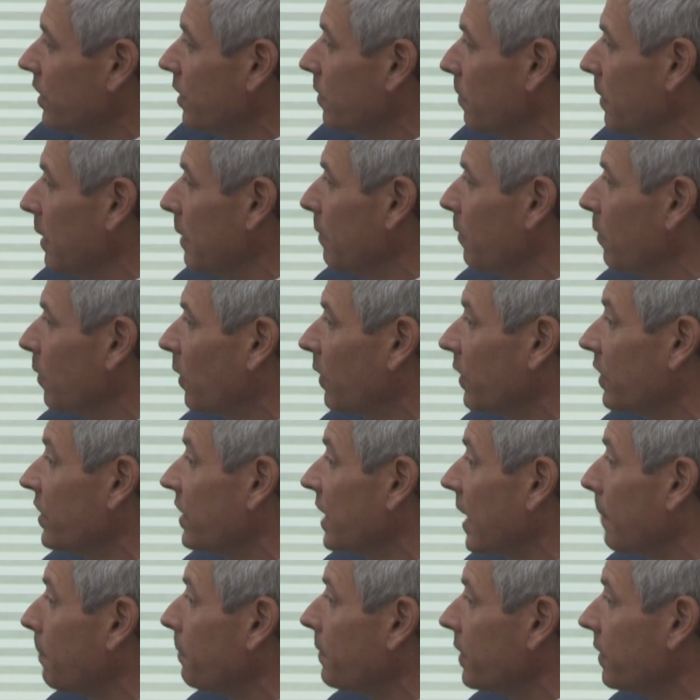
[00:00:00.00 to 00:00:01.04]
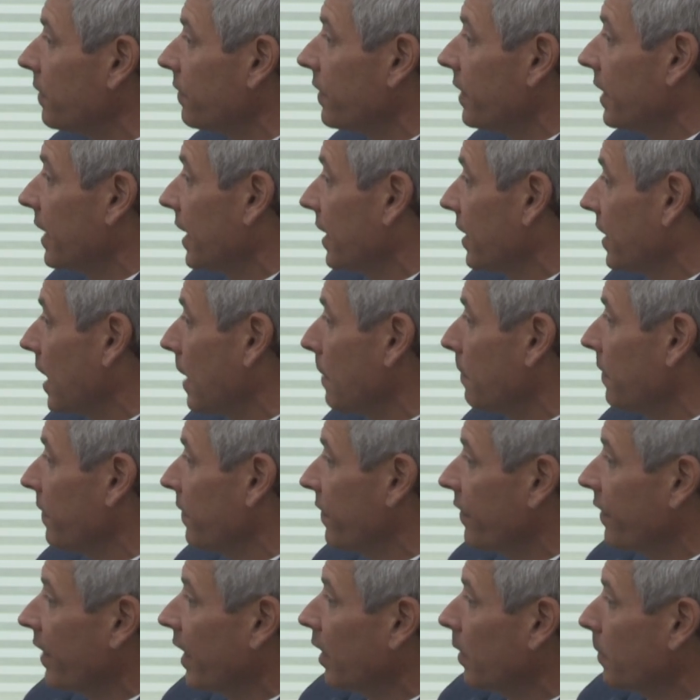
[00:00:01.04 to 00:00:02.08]
to be more receptive to that type of
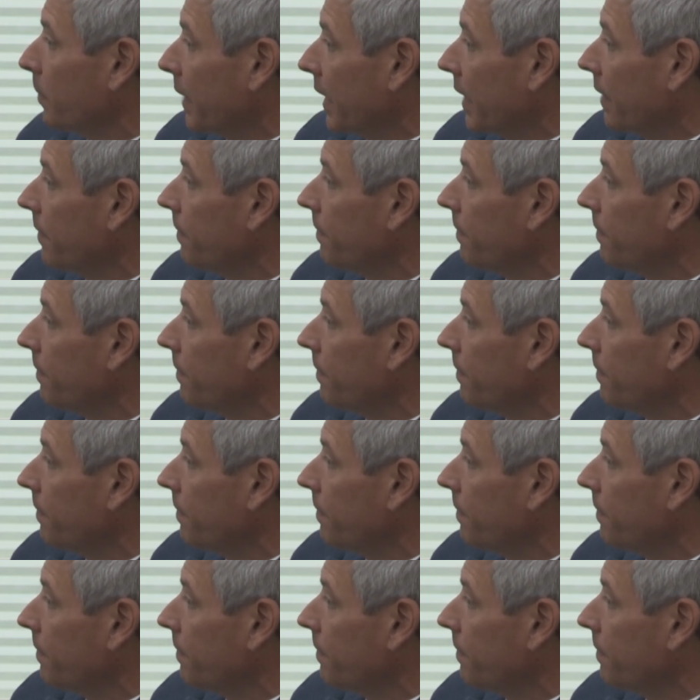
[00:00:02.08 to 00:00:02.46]
development?